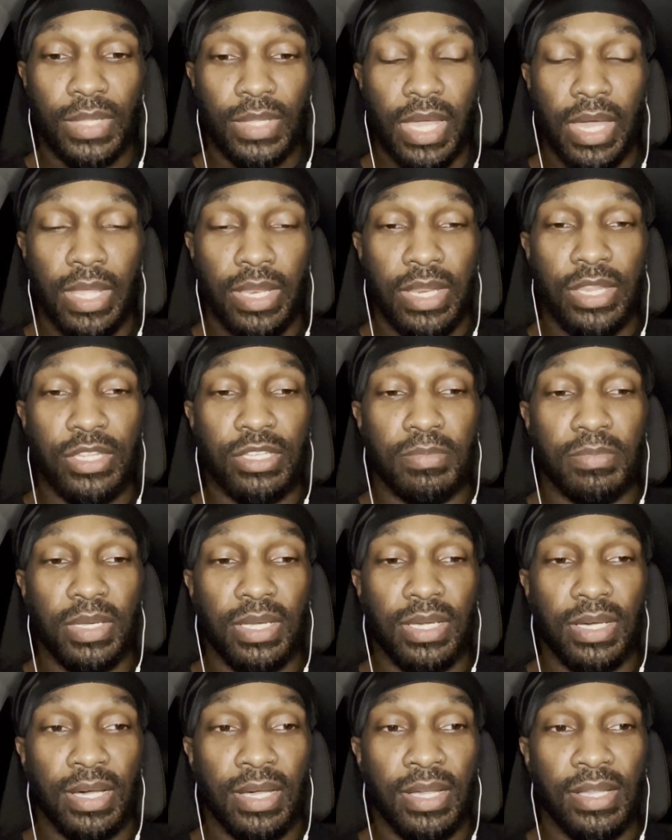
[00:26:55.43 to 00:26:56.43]
And it was
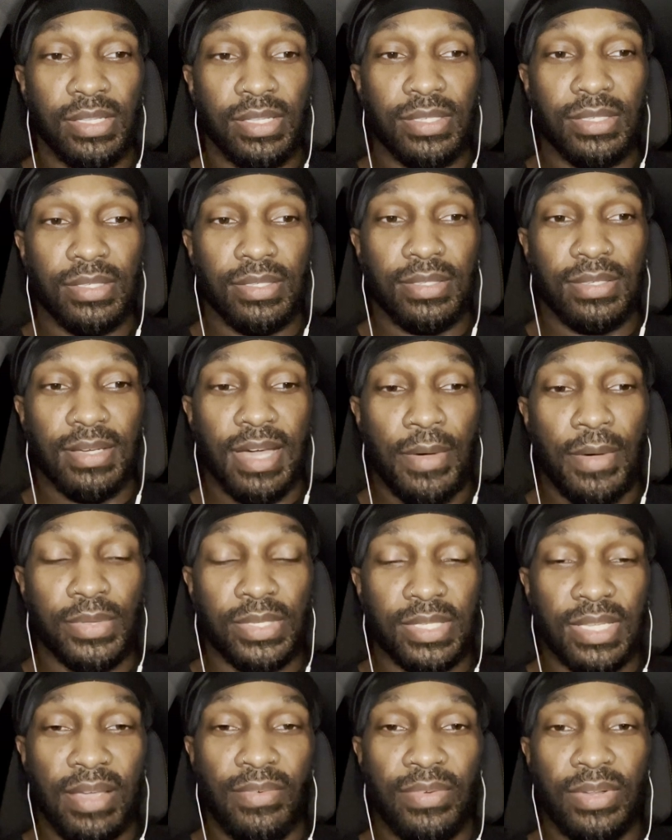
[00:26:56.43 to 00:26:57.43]
because I
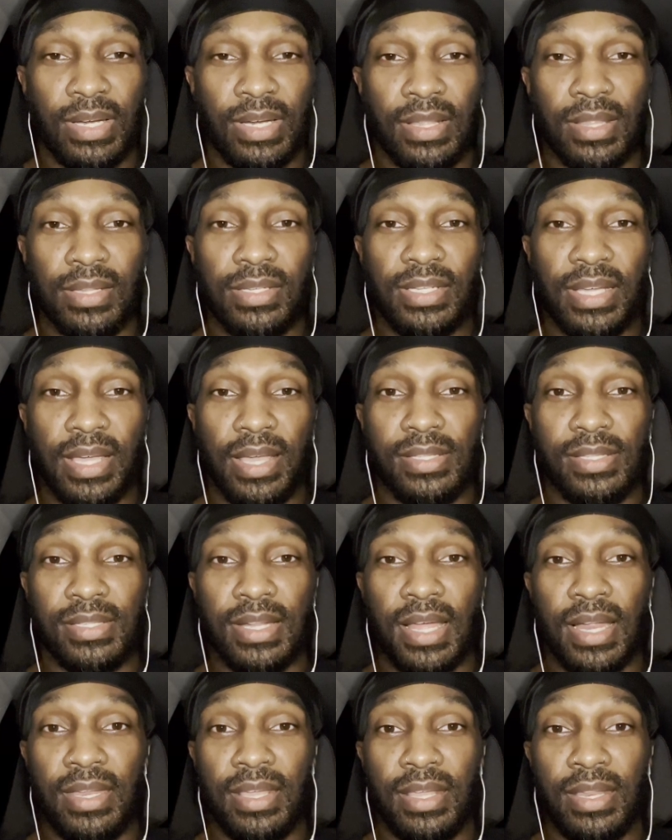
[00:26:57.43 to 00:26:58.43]
was given another chance
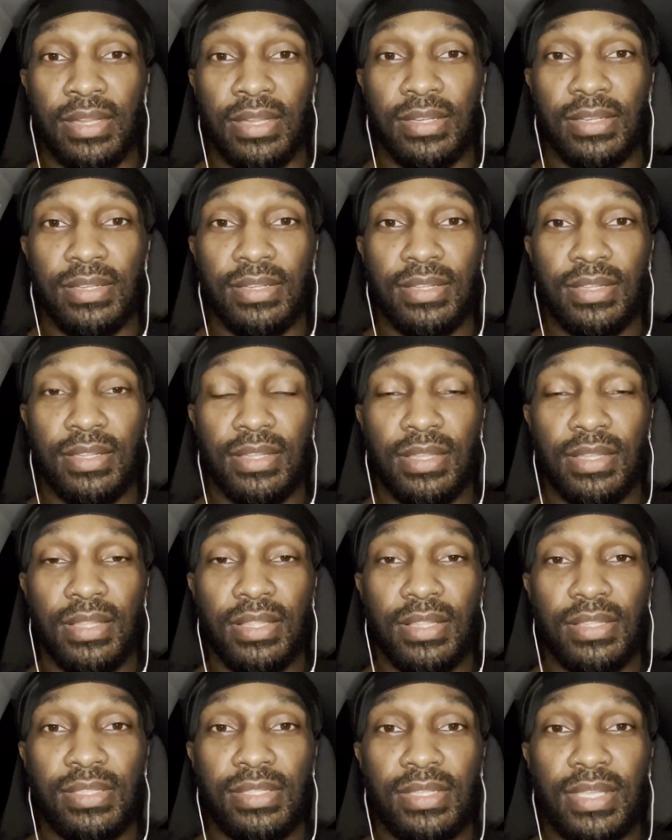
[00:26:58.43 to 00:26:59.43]
and I didn't
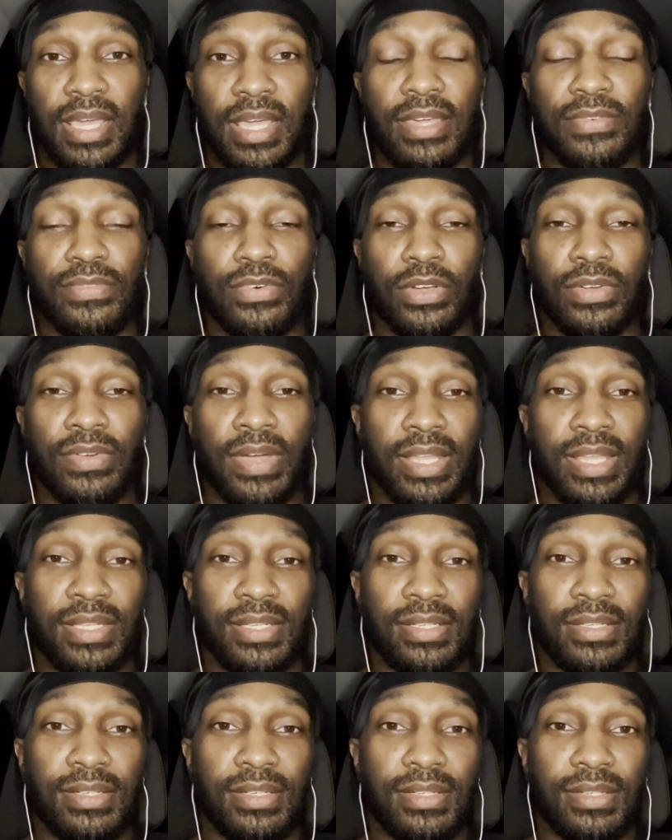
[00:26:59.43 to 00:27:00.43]
take it for granted.
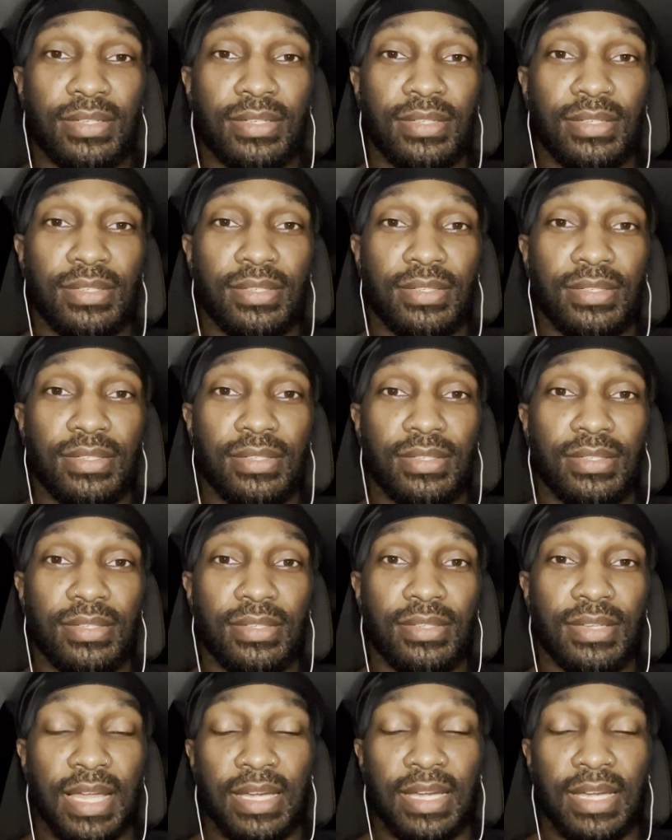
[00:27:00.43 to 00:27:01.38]
I